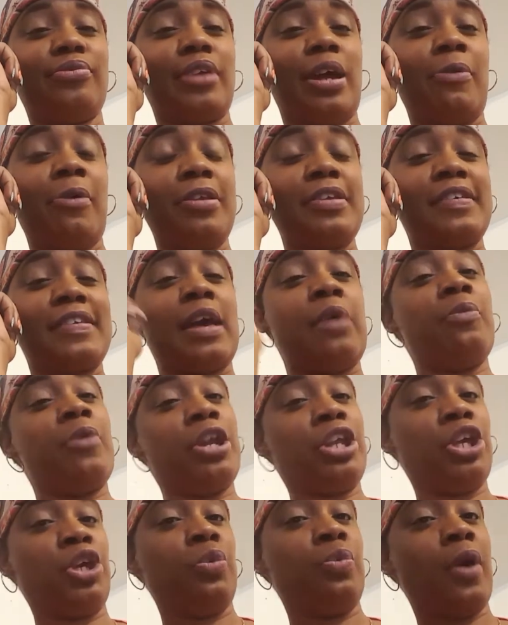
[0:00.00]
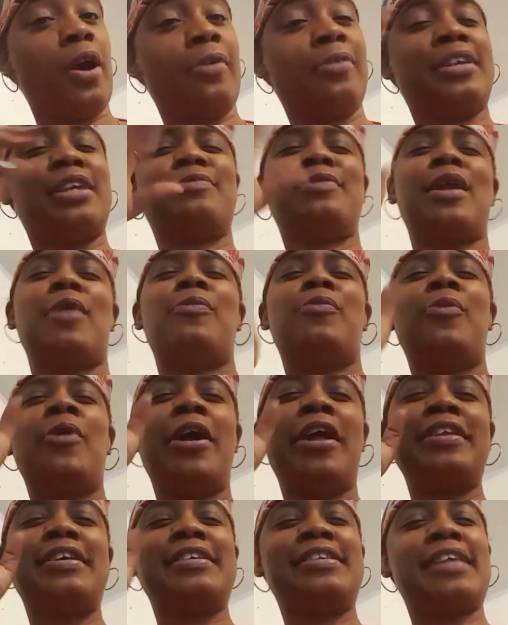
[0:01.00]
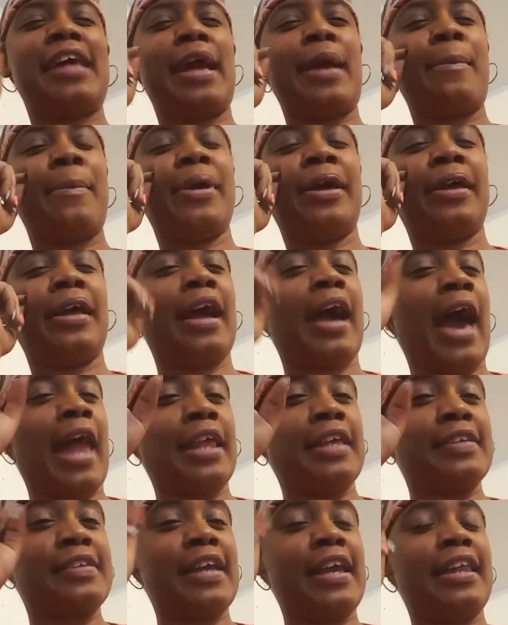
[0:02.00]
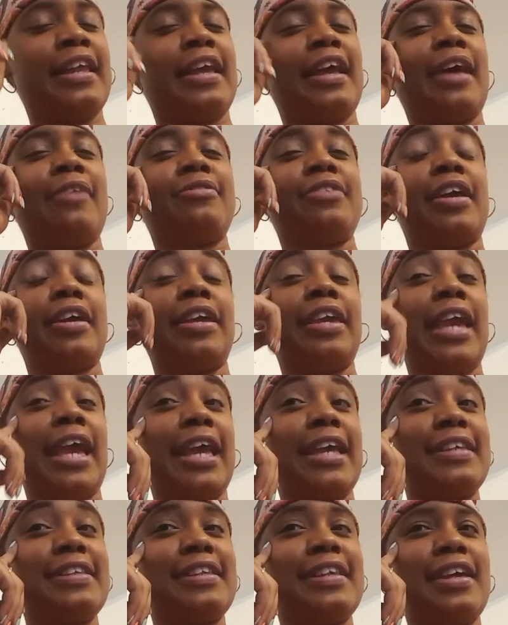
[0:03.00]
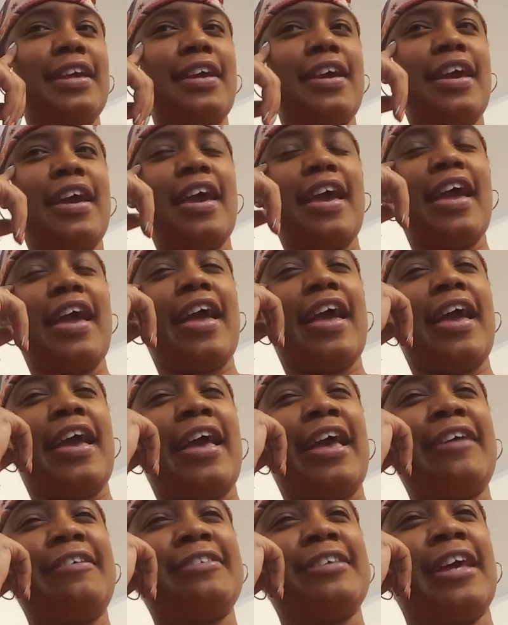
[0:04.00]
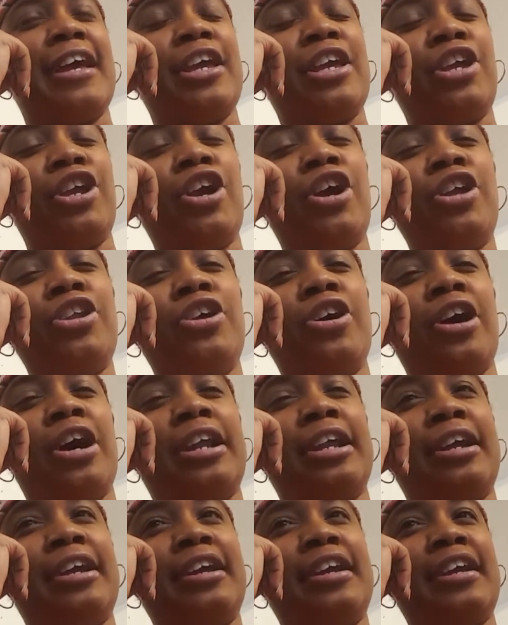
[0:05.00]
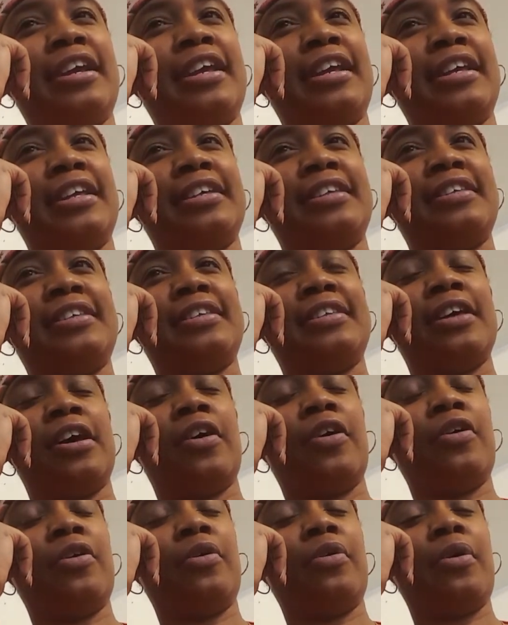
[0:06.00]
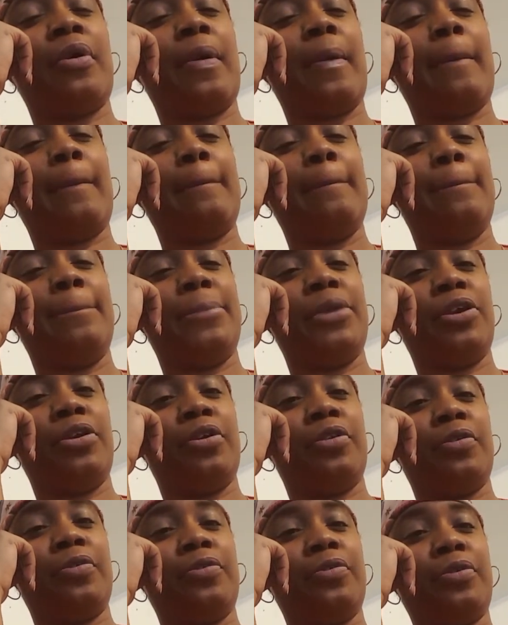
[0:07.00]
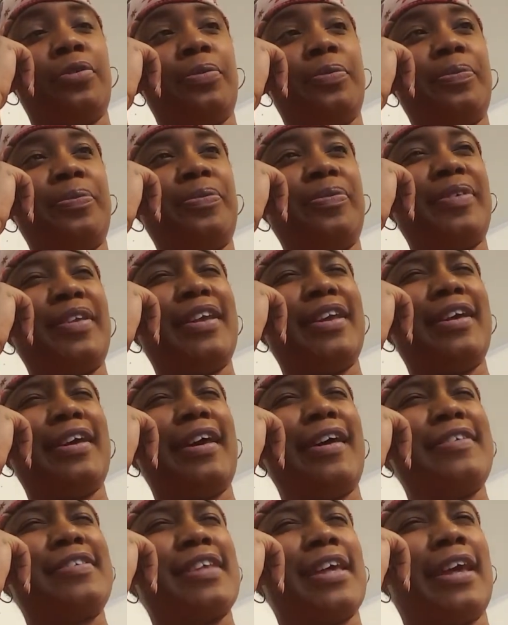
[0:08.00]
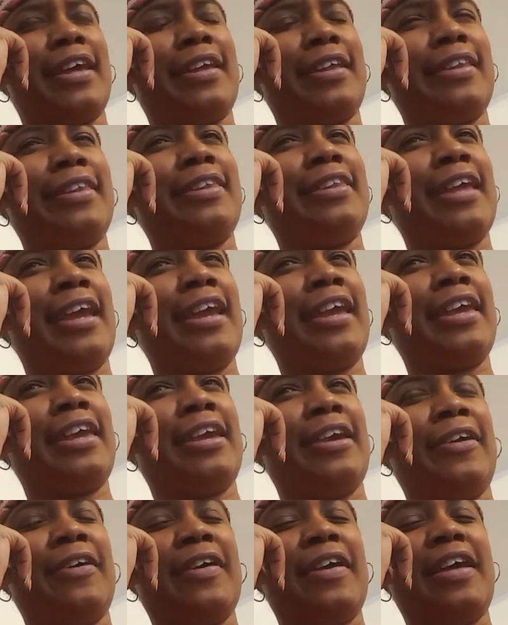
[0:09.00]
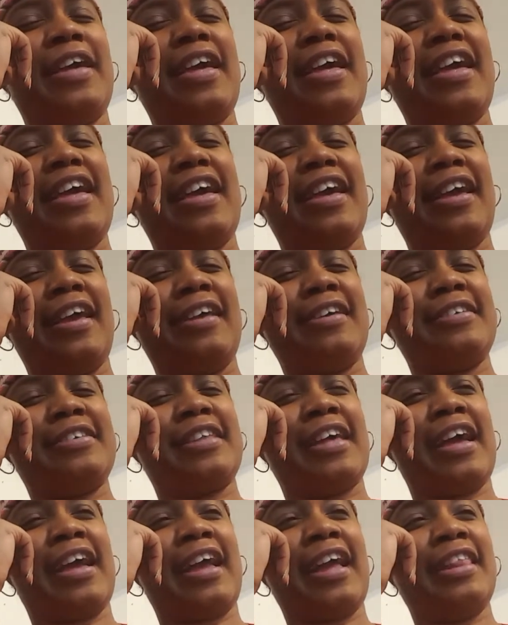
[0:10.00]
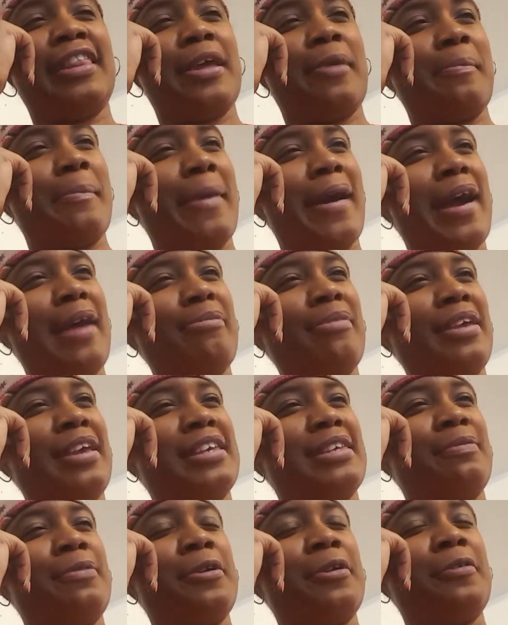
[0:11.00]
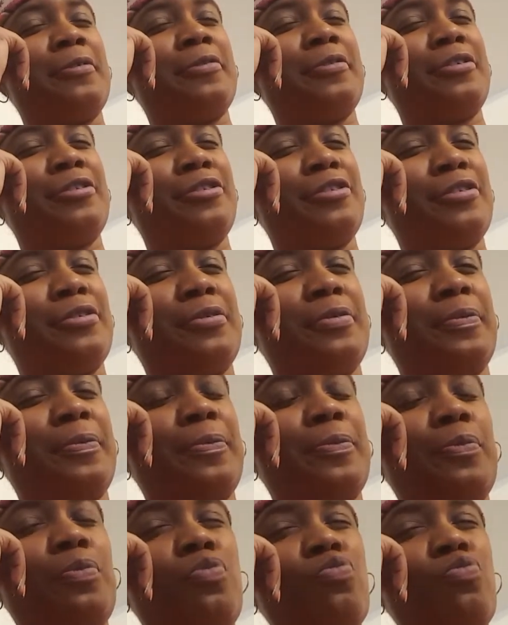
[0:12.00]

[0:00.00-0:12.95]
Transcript: I wanted to say, what do you want? That's what I wanted to say, but I didn't say that. I was like, yes. He was like, your daughter is so beautiful. I was like, thank you. And he's like, and the mommy is beautiful too.